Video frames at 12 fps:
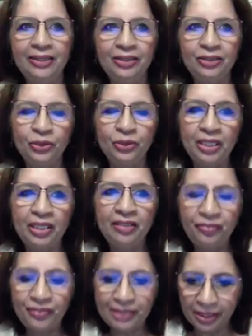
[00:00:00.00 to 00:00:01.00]
So
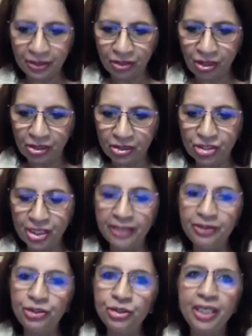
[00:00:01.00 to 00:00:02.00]
if technology
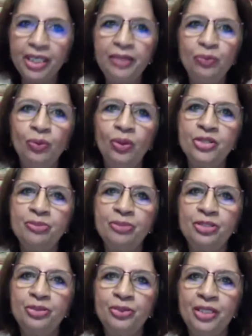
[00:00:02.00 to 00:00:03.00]
and trade wars
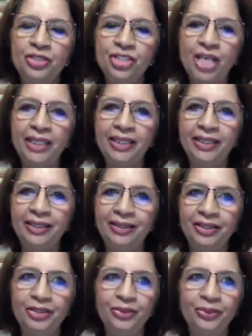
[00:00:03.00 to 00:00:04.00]
between China and
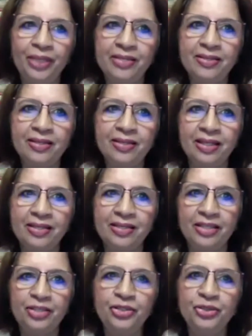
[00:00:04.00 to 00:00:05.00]
the US are
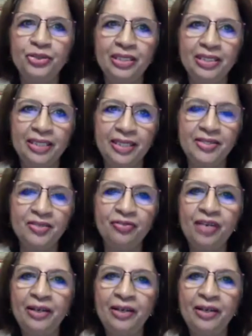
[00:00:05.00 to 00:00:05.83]
set to intensify,